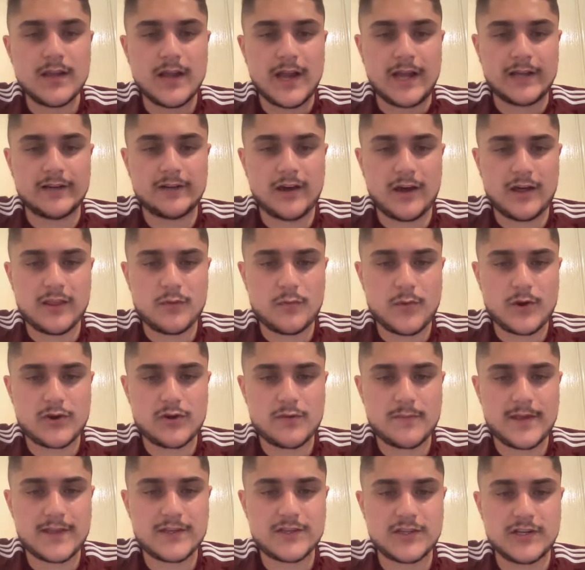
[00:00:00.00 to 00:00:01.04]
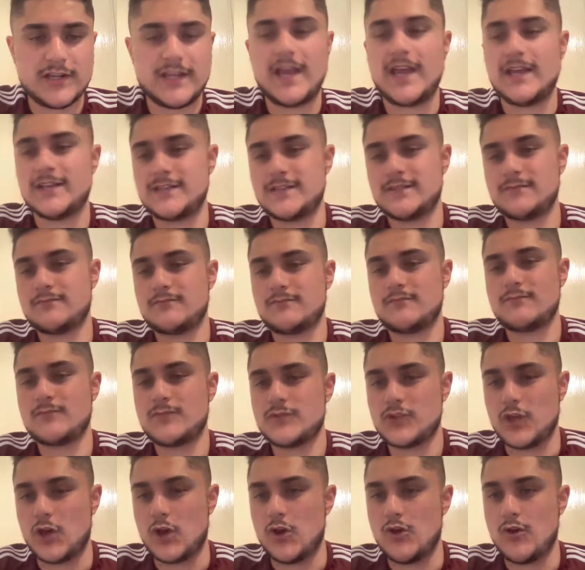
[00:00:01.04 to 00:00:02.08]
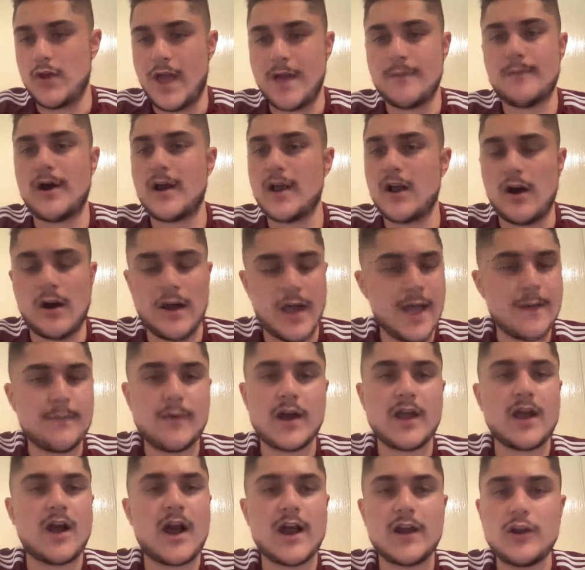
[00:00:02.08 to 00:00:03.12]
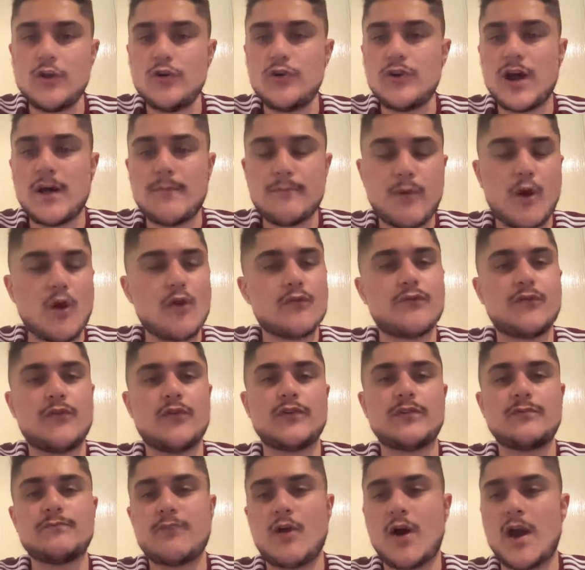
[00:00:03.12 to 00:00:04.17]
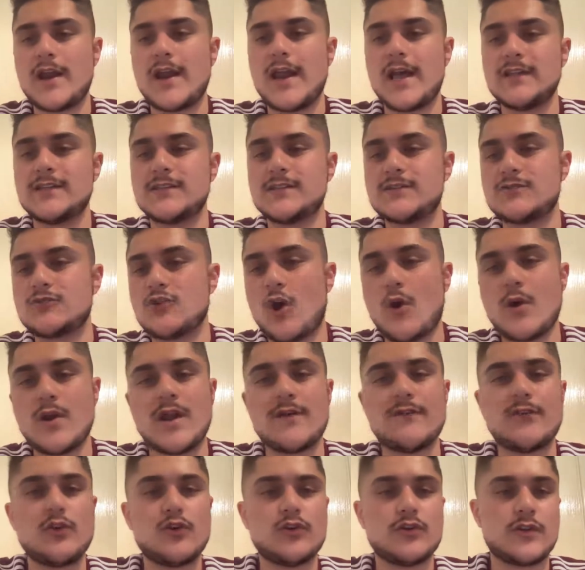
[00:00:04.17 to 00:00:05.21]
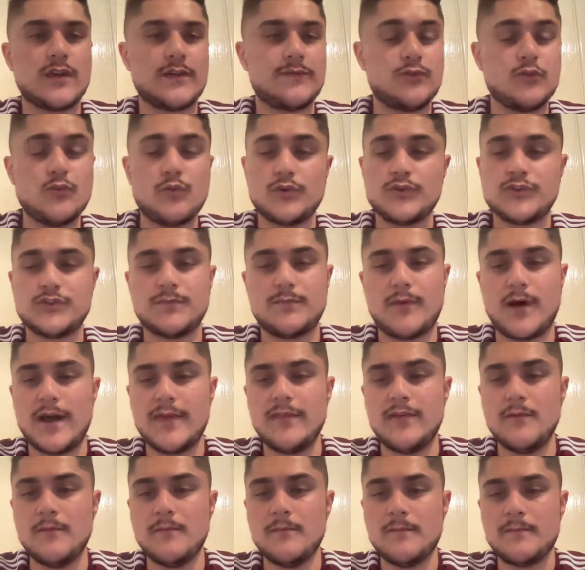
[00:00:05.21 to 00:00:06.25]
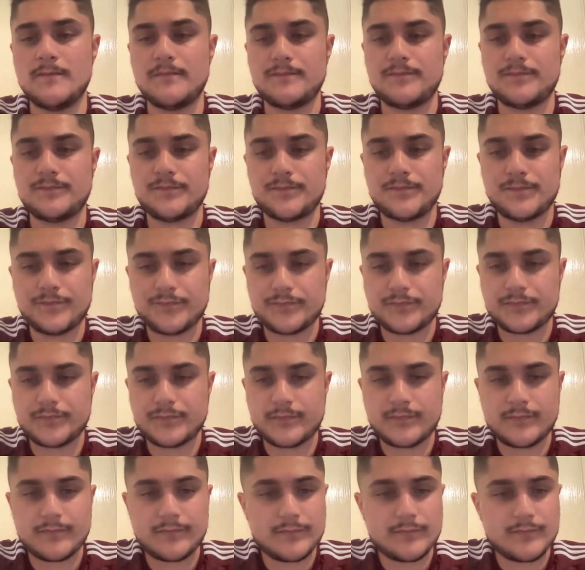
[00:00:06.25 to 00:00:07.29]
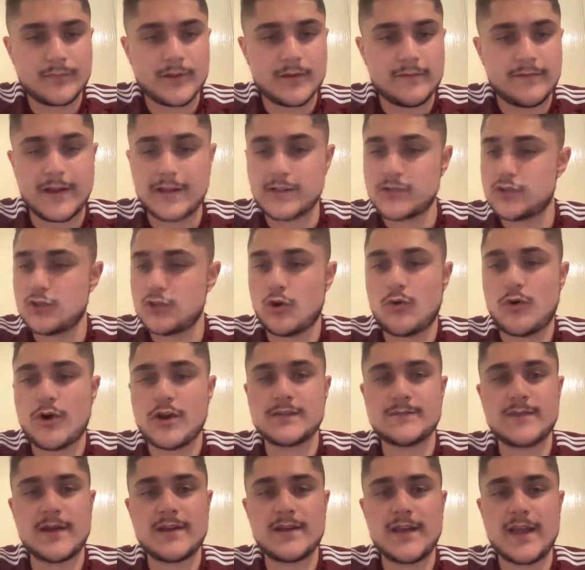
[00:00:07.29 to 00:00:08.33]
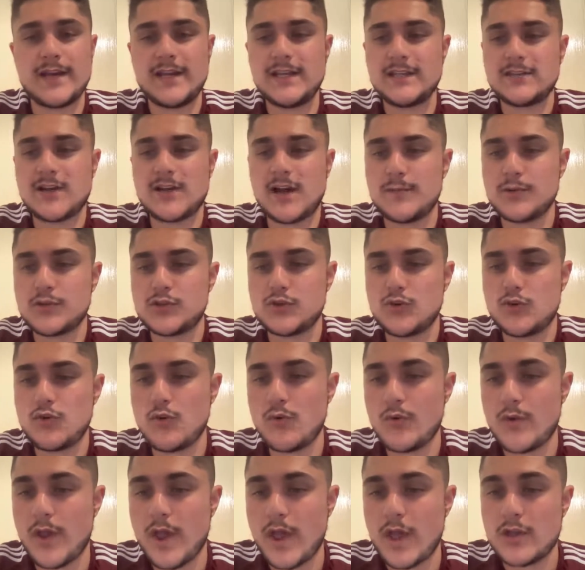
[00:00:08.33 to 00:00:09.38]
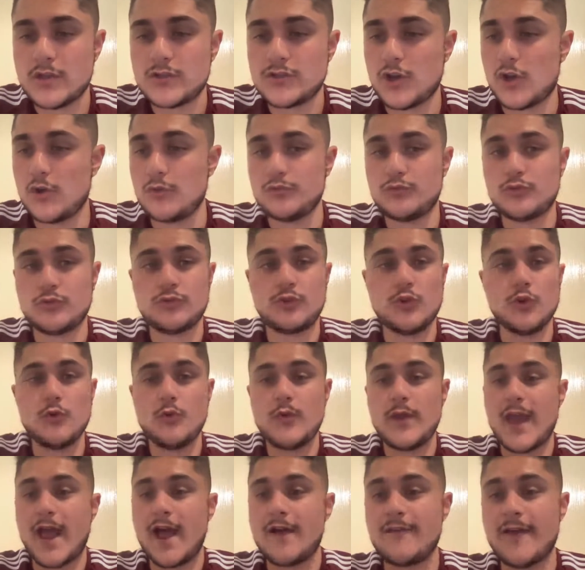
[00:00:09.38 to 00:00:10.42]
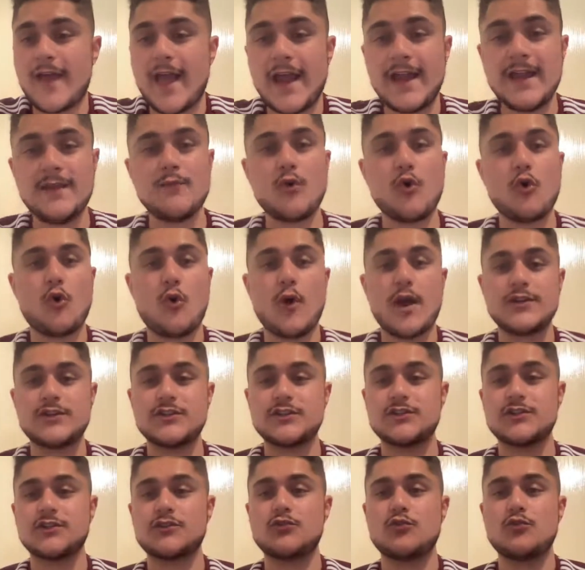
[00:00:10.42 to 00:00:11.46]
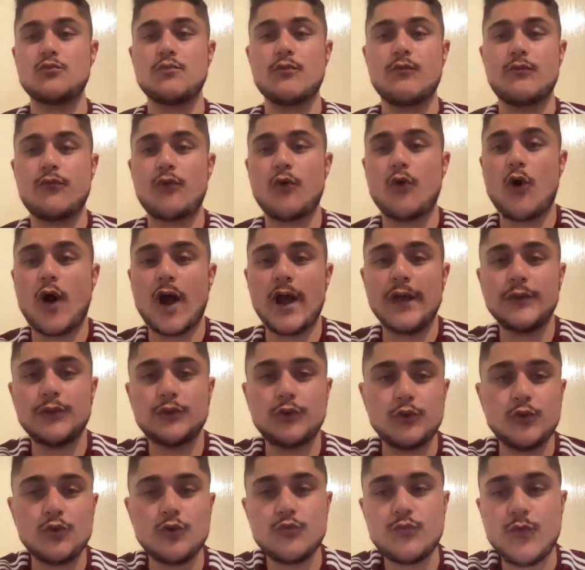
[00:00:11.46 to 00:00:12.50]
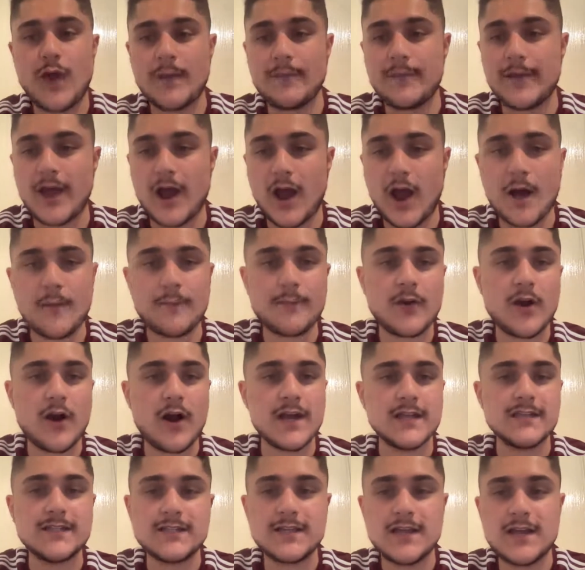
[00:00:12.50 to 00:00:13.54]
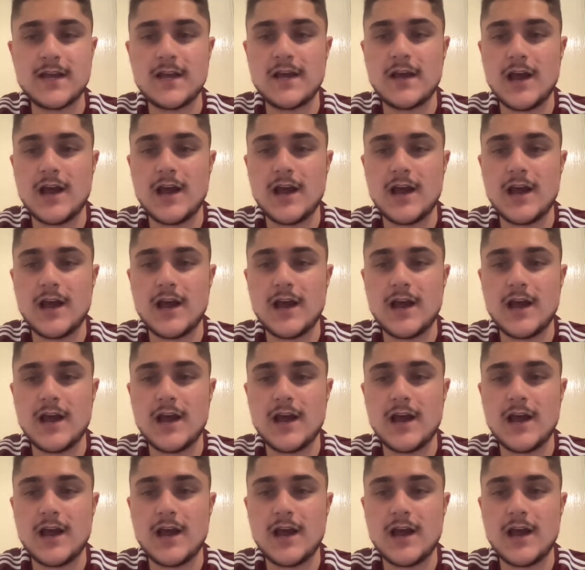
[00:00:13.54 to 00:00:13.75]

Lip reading: And the other one you're mentioning, yes. So MIR and Luna, both on Binance. Go and have a look if you want to buy them. Thanks. No worries, man. Anytime at all. So do we have any more questions at all before I do wrap it up, guys?